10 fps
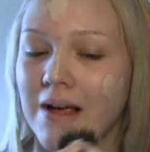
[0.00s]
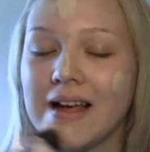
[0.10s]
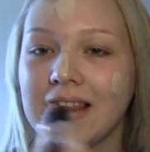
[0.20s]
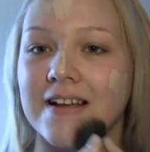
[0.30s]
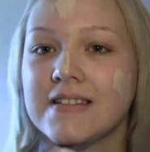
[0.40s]

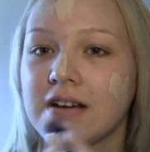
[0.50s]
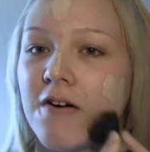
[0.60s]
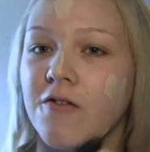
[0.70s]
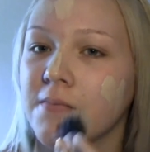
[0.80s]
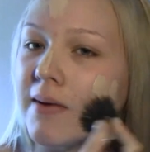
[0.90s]
I like to
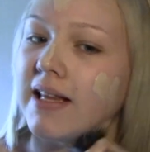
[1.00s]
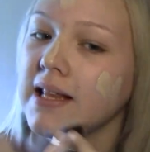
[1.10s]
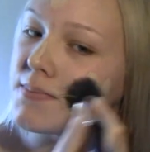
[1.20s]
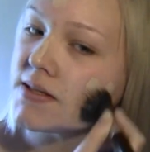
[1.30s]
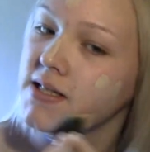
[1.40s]
go over my
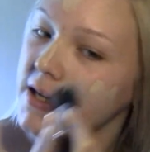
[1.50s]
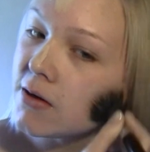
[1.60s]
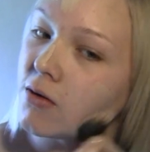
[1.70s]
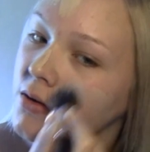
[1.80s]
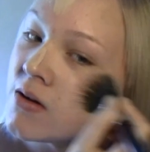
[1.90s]
lips
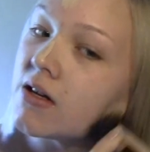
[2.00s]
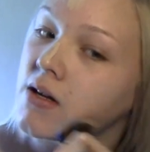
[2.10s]
too,